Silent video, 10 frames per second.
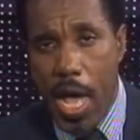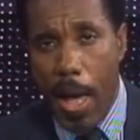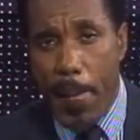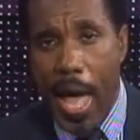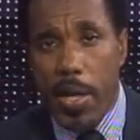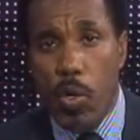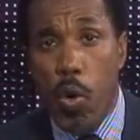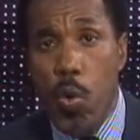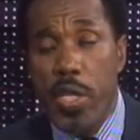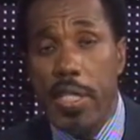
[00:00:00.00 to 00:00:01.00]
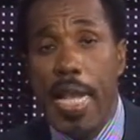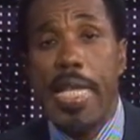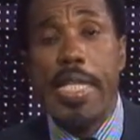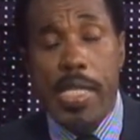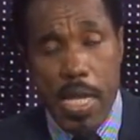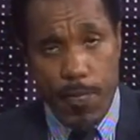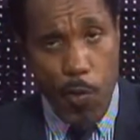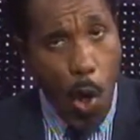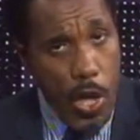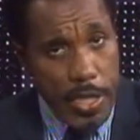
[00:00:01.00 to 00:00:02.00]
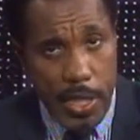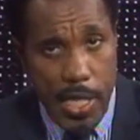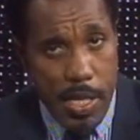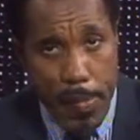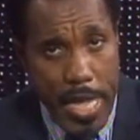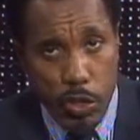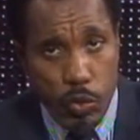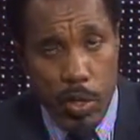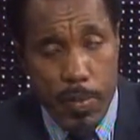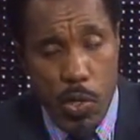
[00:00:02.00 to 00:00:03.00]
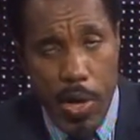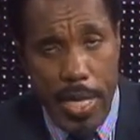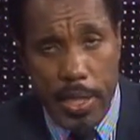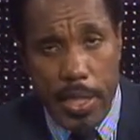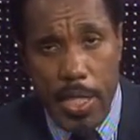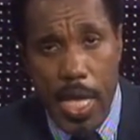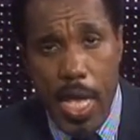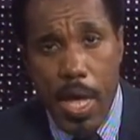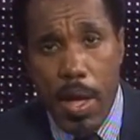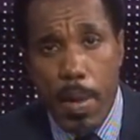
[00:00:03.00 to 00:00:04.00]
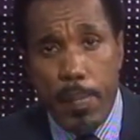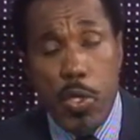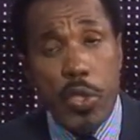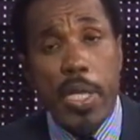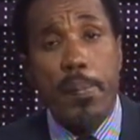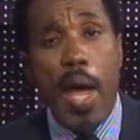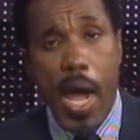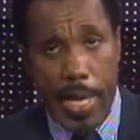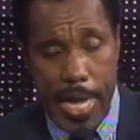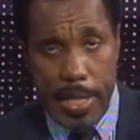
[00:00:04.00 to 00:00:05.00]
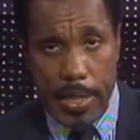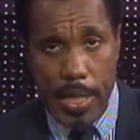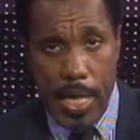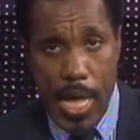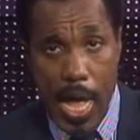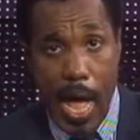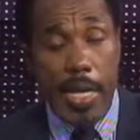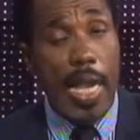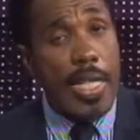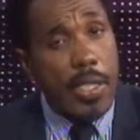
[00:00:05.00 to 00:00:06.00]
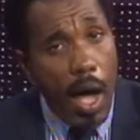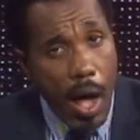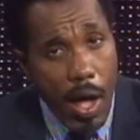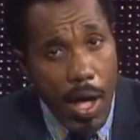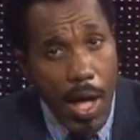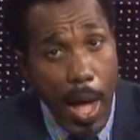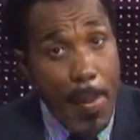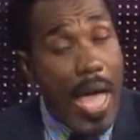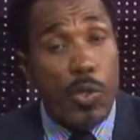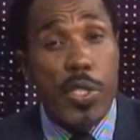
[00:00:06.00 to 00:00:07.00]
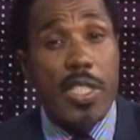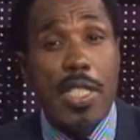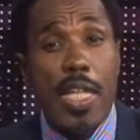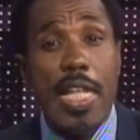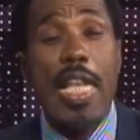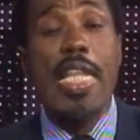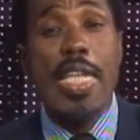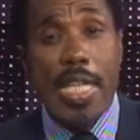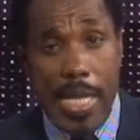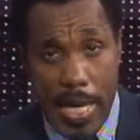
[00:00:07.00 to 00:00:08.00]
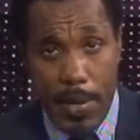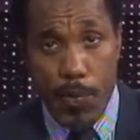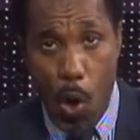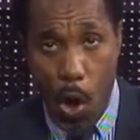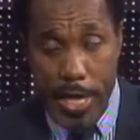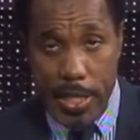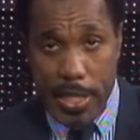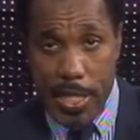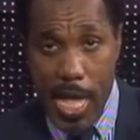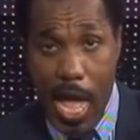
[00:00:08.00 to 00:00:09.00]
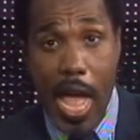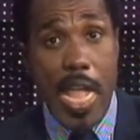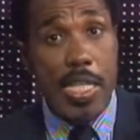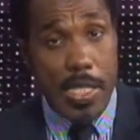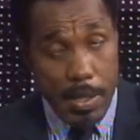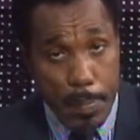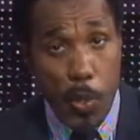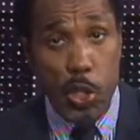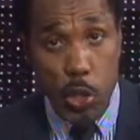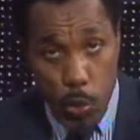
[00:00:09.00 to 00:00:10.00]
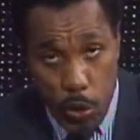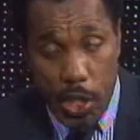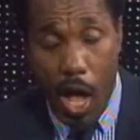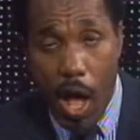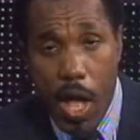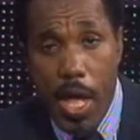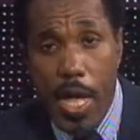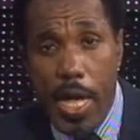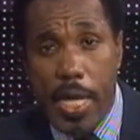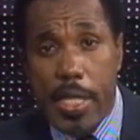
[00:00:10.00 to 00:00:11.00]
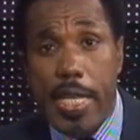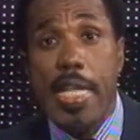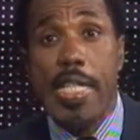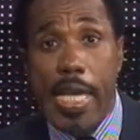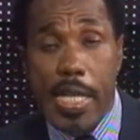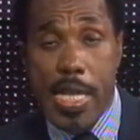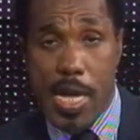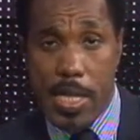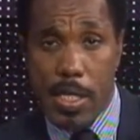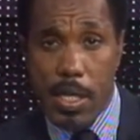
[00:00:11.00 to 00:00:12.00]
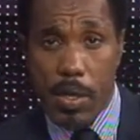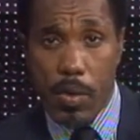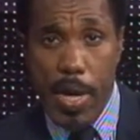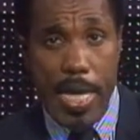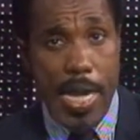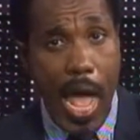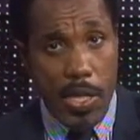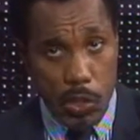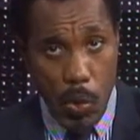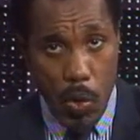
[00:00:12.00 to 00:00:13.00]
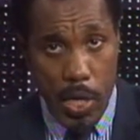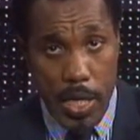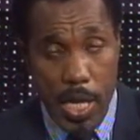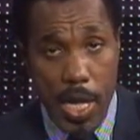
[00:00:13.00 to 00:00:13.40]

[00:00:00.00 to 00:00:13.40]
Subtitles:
a man who is a leading voice in the mainstream U.S. music market. And later, a man who is the leading voice and producer in the Canadian reggae dancehall